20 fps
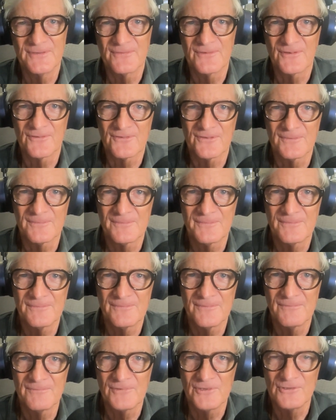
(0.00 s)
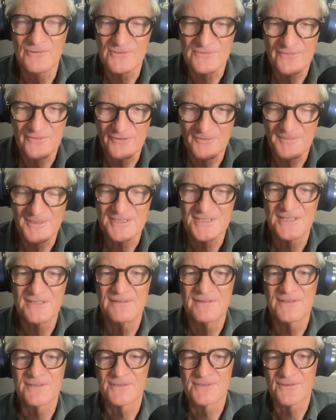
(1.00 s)
got to use fewer
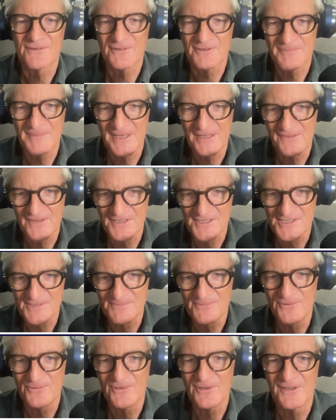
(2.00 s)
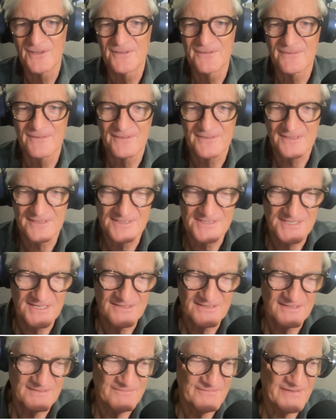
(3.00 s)
materials, you've got to make things smaller, you've got to
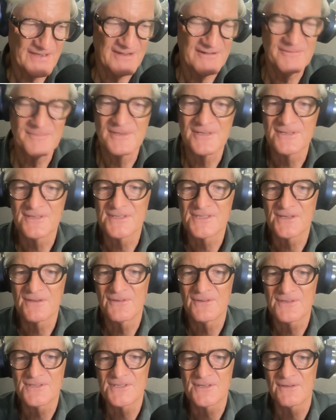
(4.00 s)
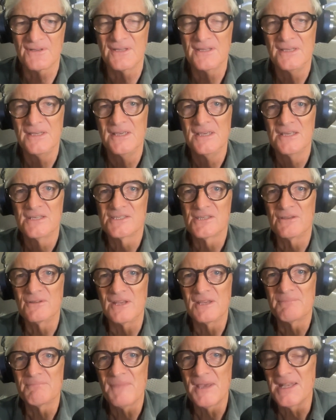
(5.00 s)
consider the environment and so on and so on. So you
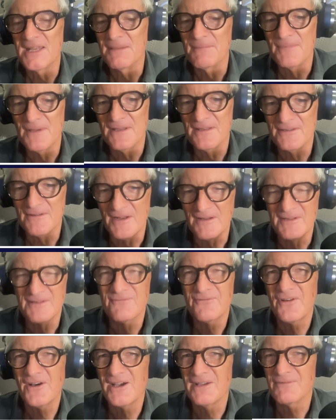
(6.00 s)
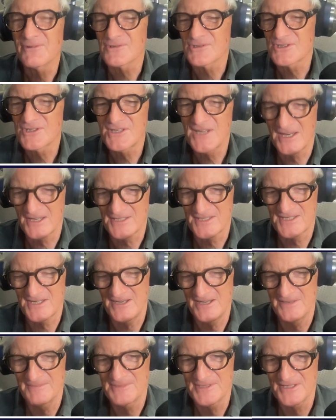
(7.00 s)
need 5 or 6
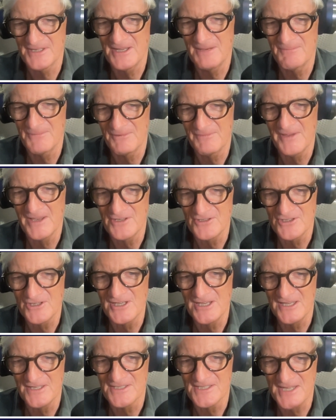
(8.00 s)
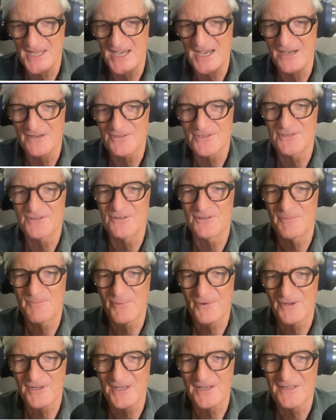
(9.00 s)
times the number of engineers now to do a
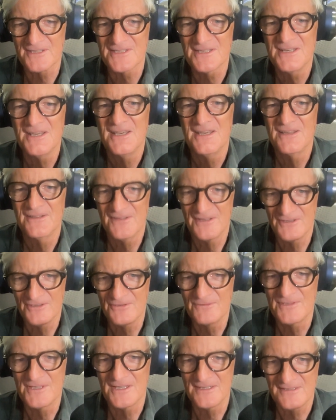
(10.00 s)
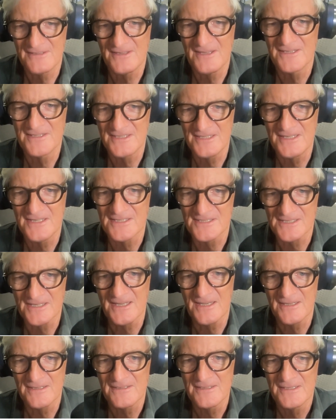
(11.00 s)
product than you did 30 years
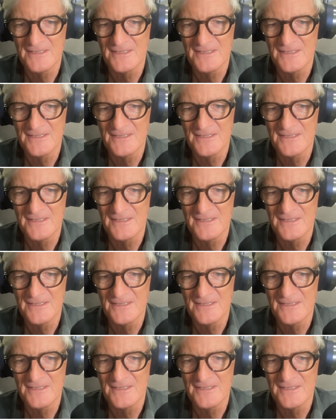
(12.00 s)
ago.